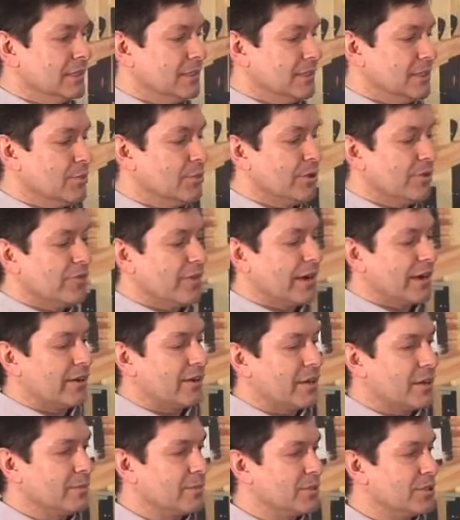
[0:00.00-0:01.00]
The humidifier
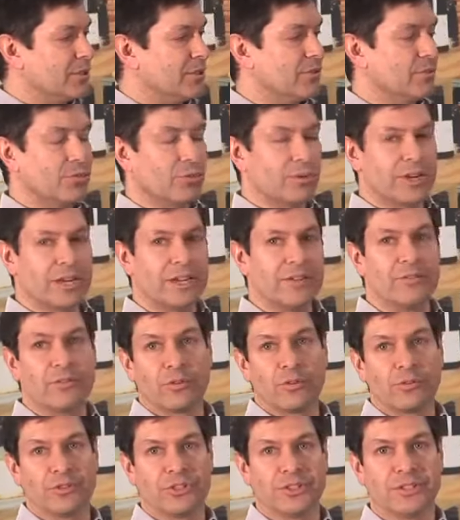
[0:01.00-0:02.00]
comes in three
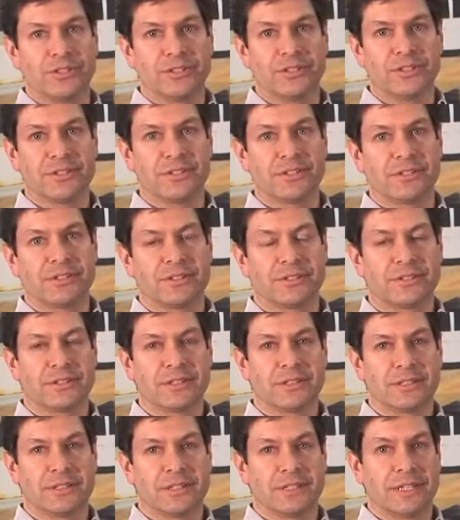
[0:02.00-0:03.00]
versions:
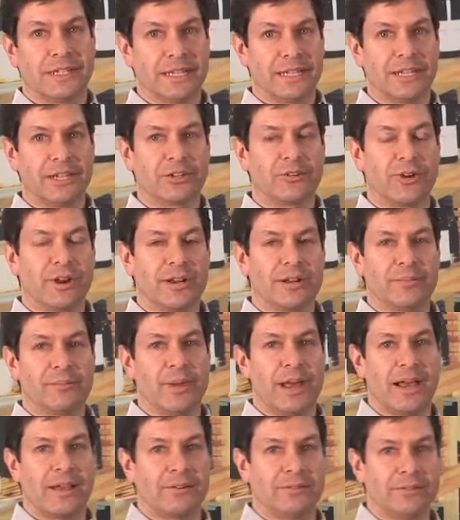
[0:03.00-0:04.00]
an integrated
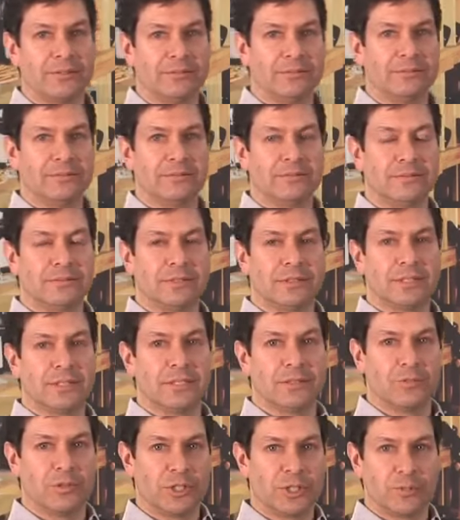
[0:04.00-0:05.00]
model,
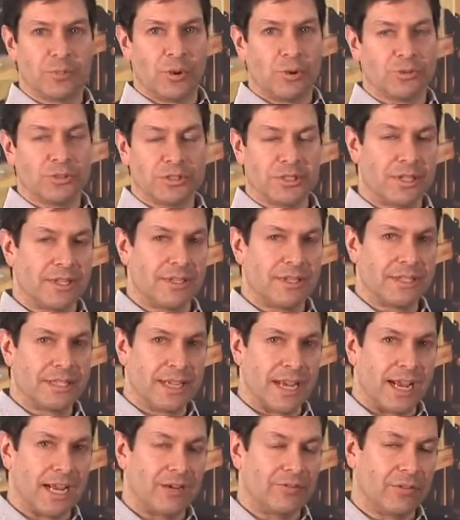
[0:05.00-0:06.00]
which bolts to the
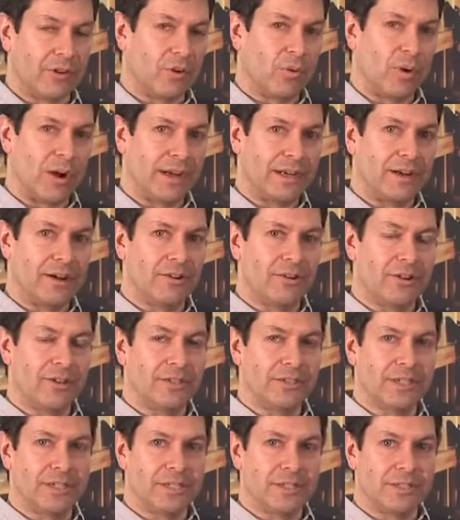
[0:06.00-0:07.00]
side of our Wine Guardian
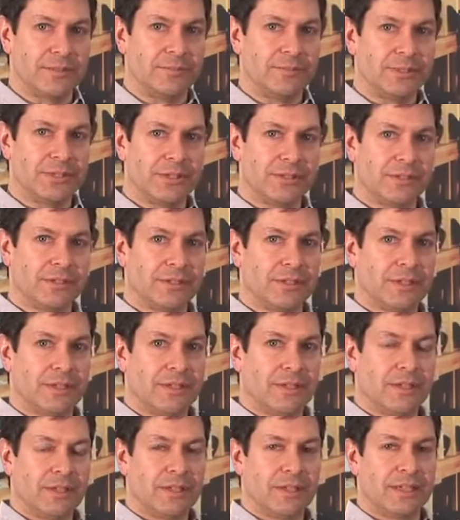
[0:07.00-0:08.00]
systems,
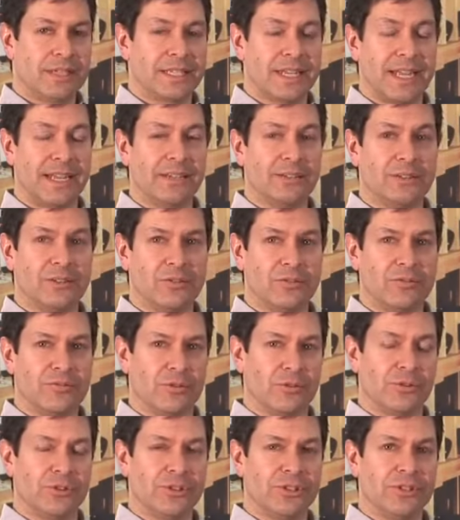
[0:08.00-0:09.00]
a standalone
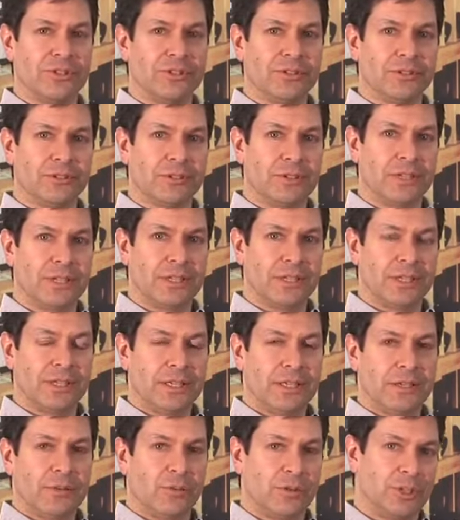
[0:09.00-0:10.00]
version,
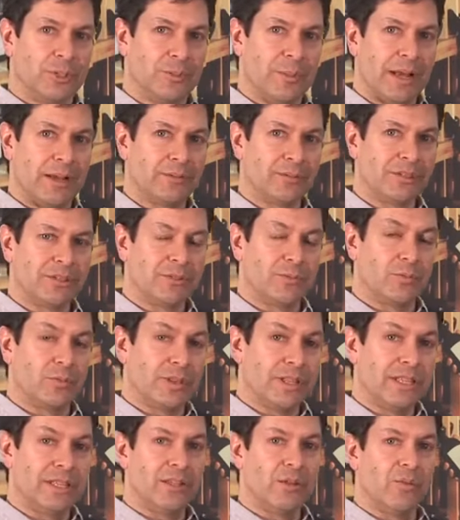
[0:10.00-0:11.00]
which mounts
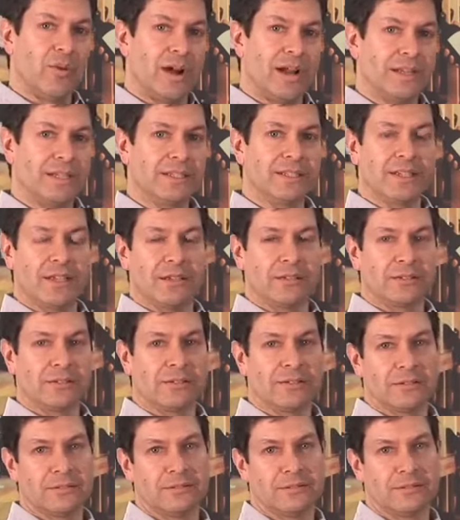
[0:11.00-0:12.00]
within the wine cellar,